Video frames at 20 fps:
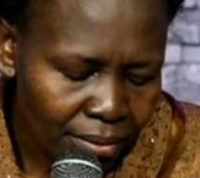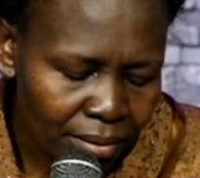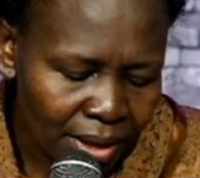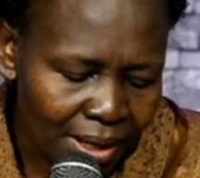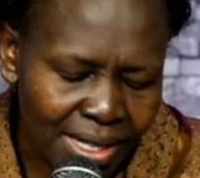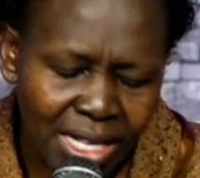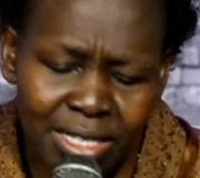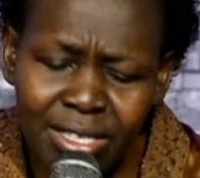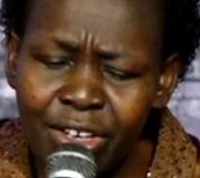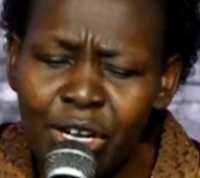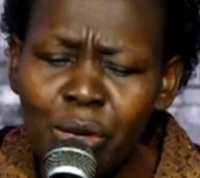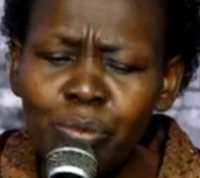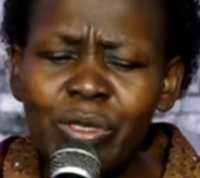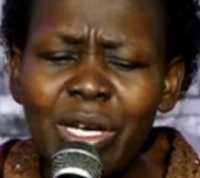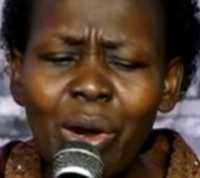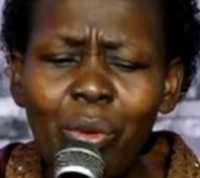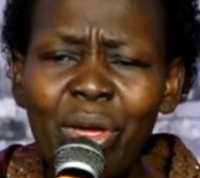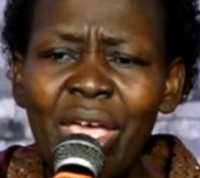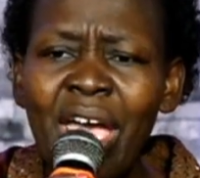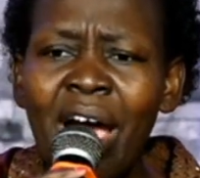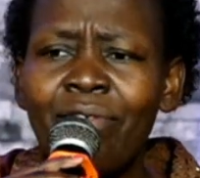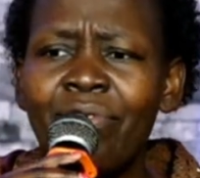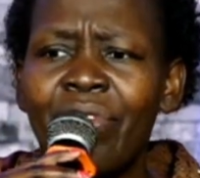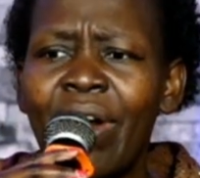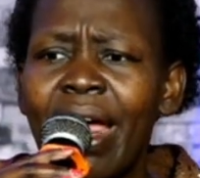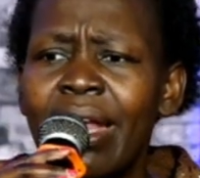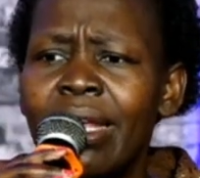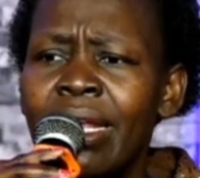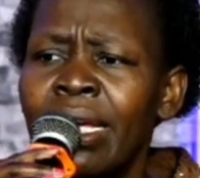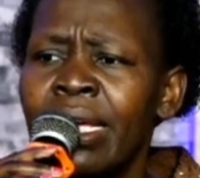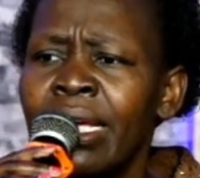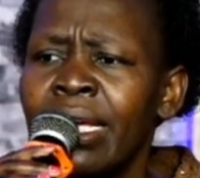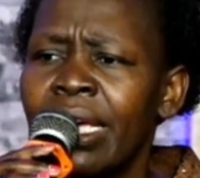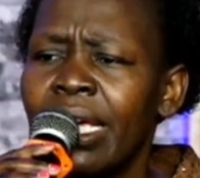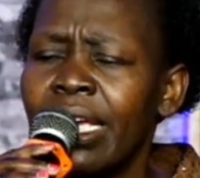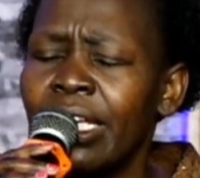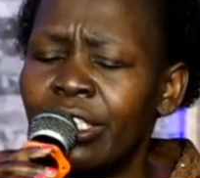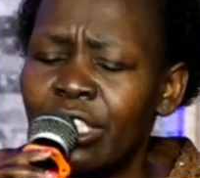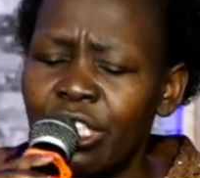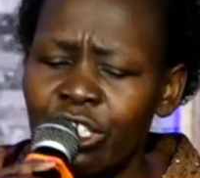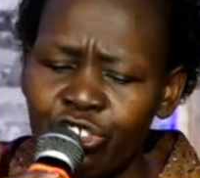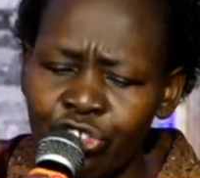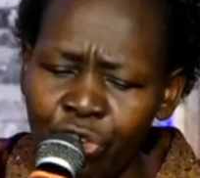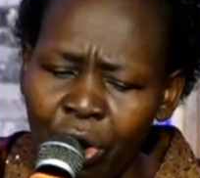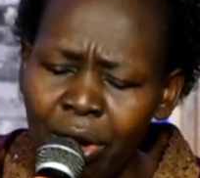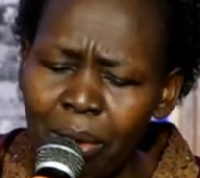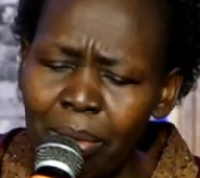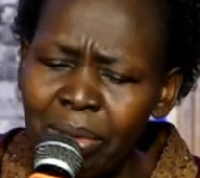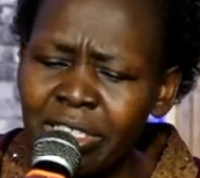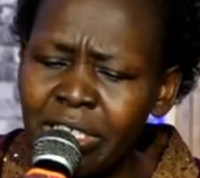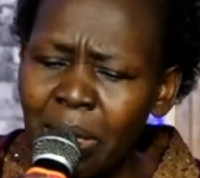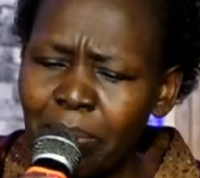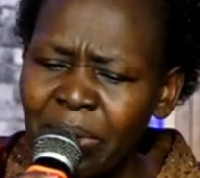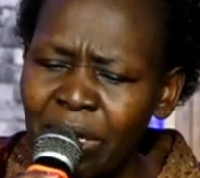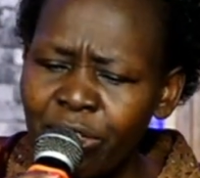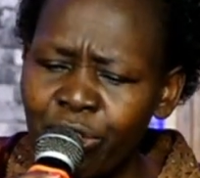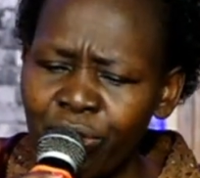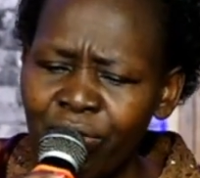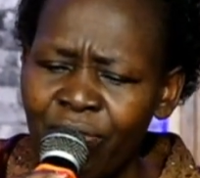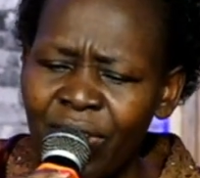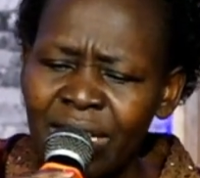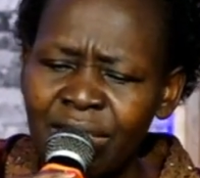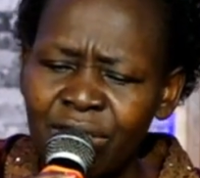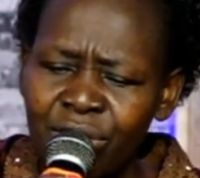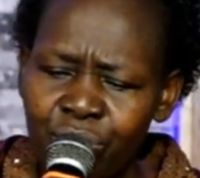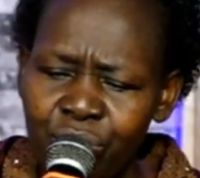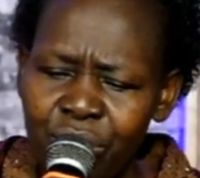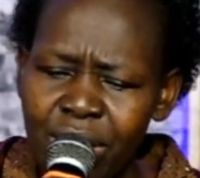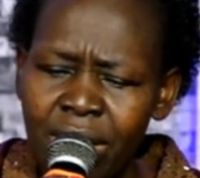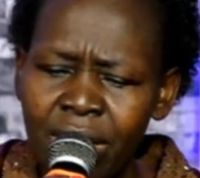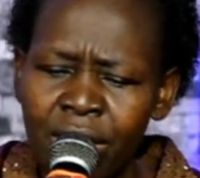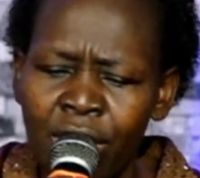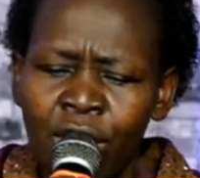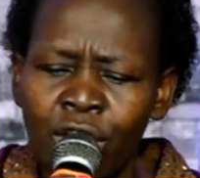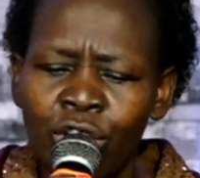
The scripture we have read in Deuteronomy chapter 2, verse 3